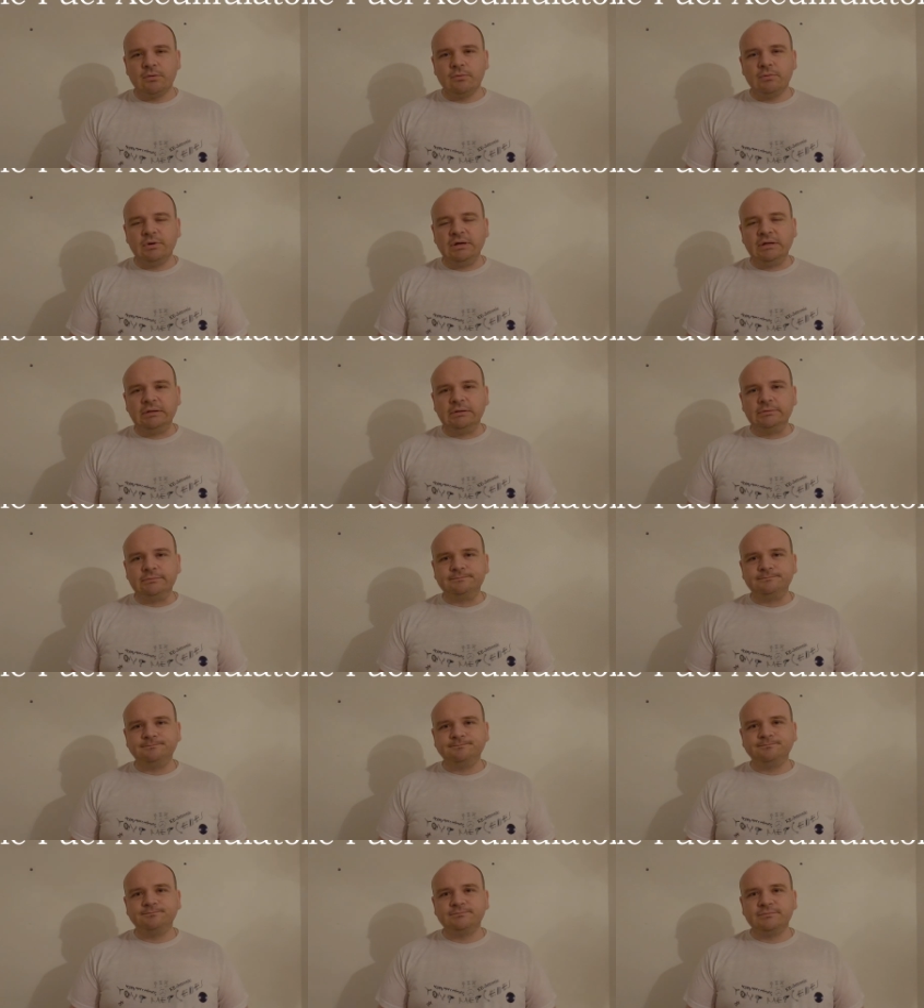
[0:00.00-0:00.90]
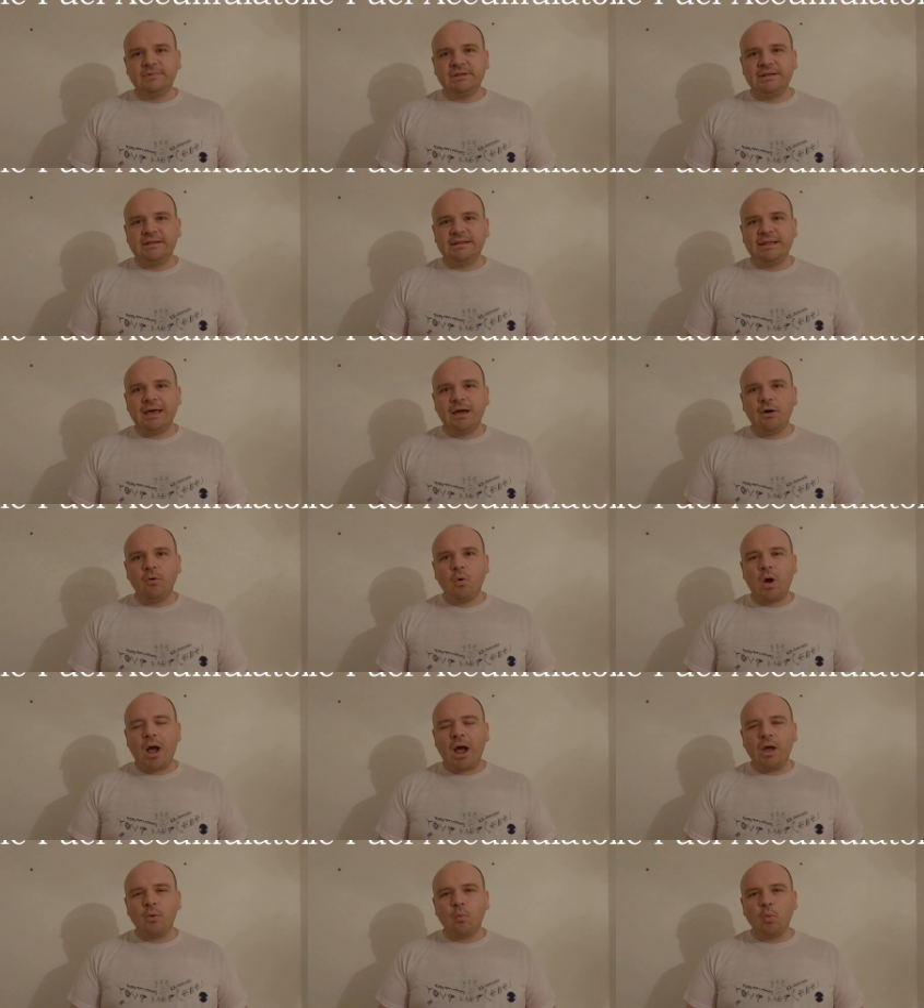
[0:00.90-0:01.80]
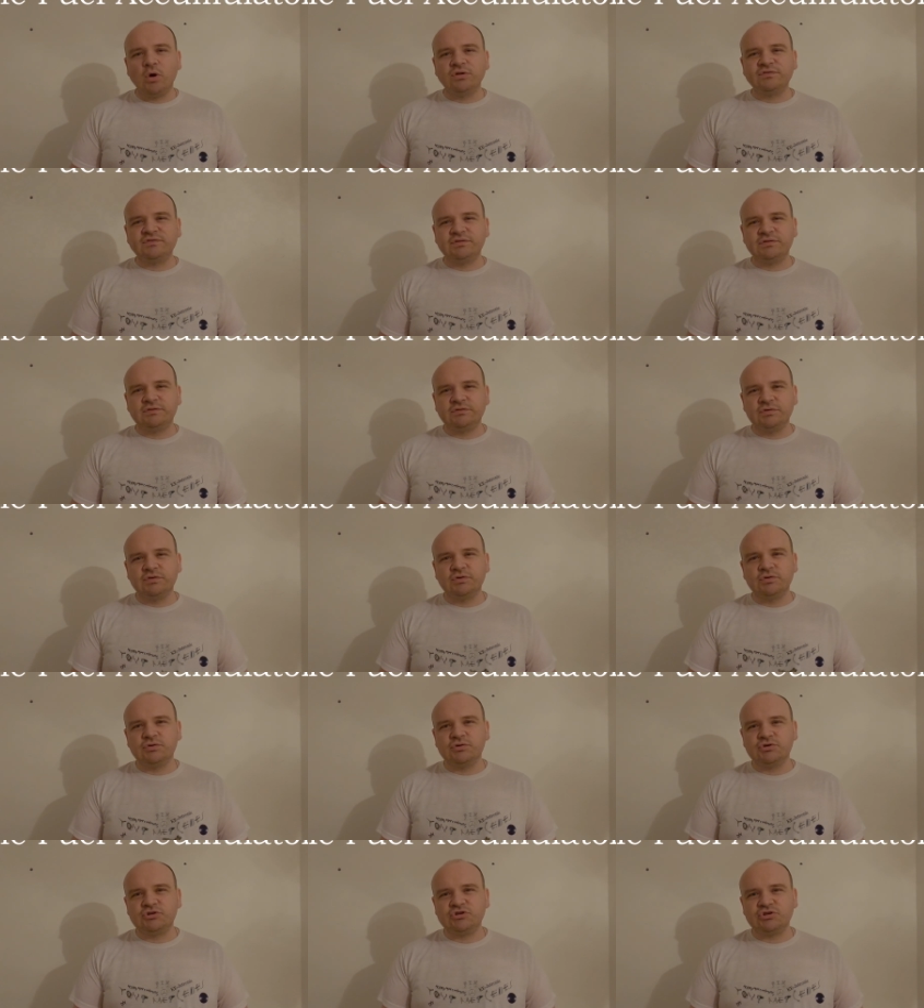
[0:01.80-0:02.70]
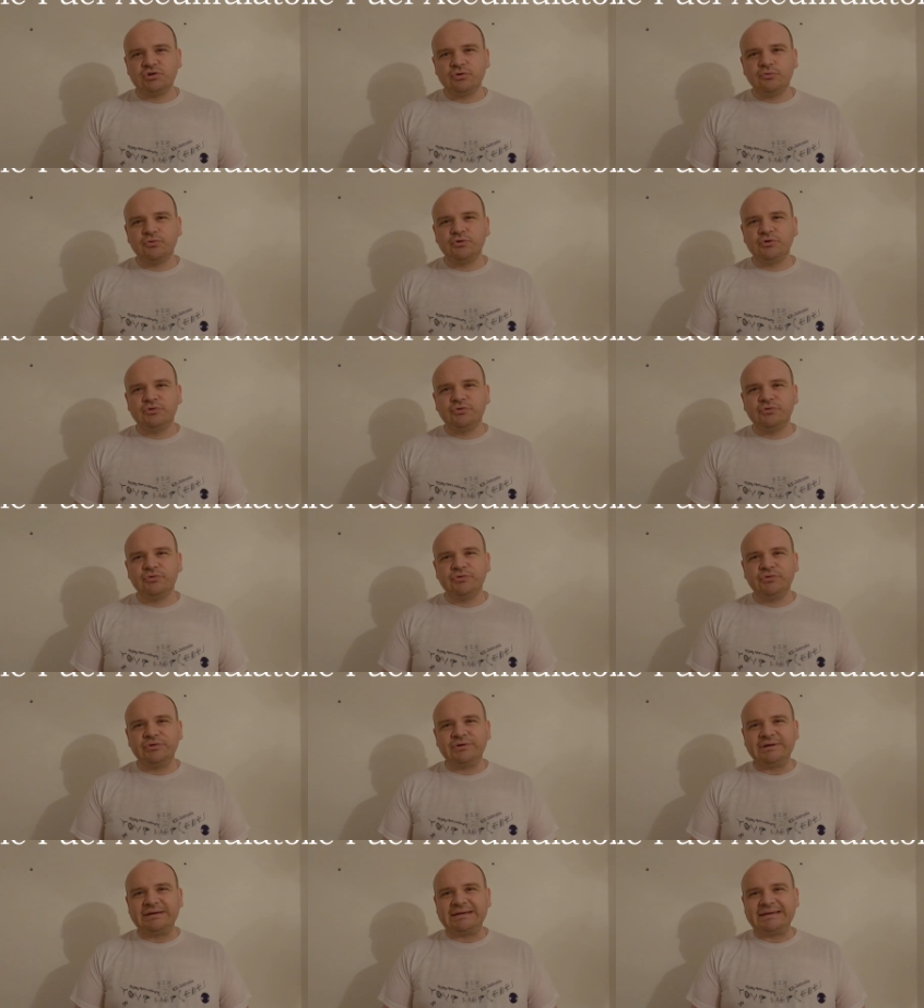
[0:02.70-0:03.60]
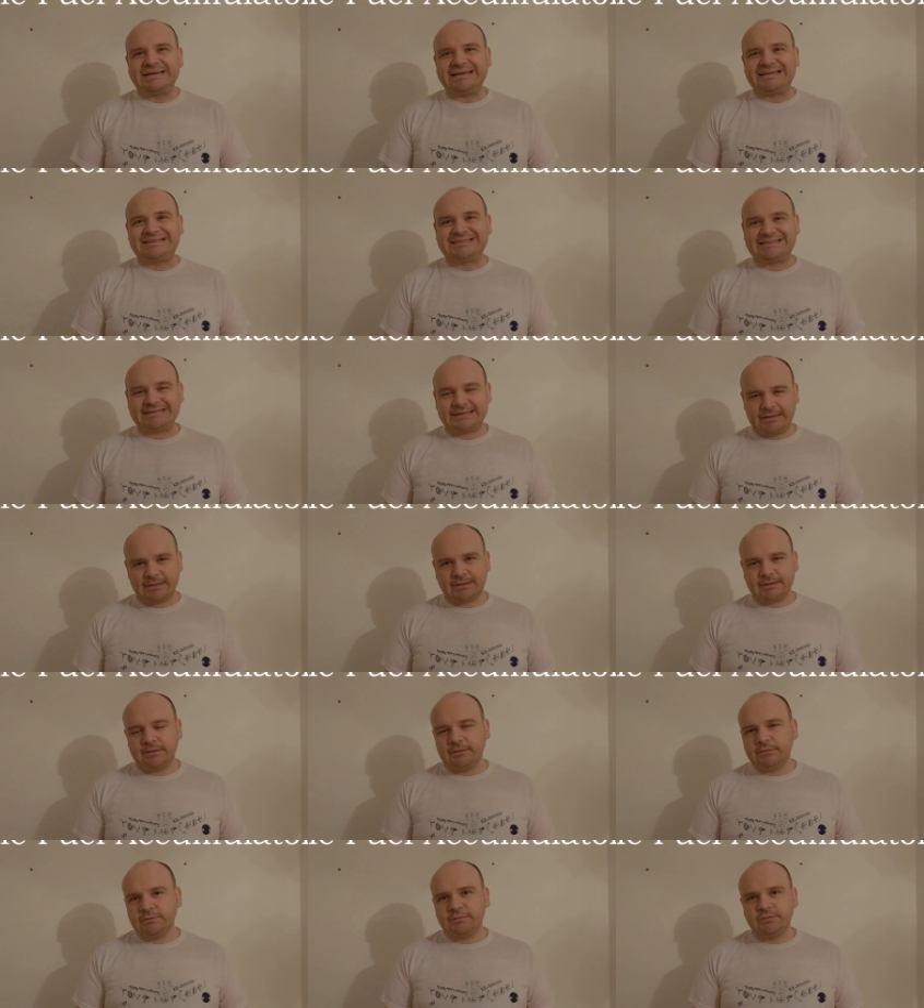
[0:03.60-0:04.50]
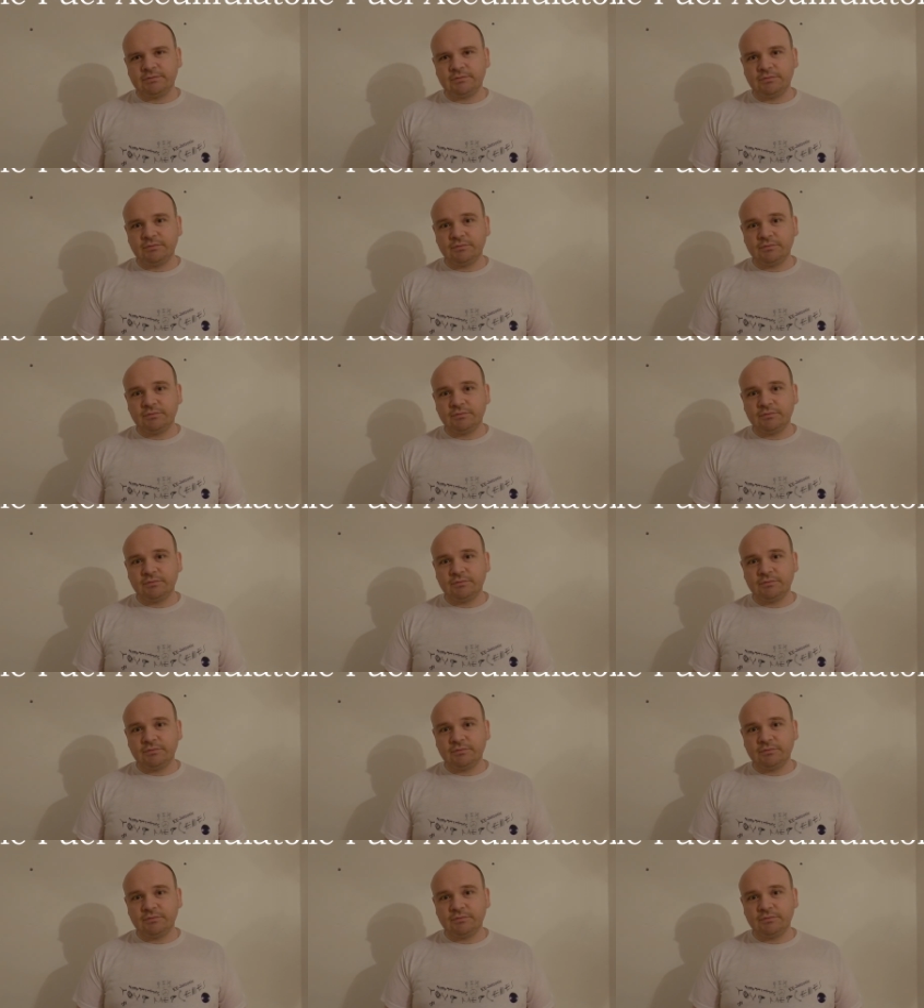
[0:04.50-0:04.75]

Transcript: Well, now I want to show you a second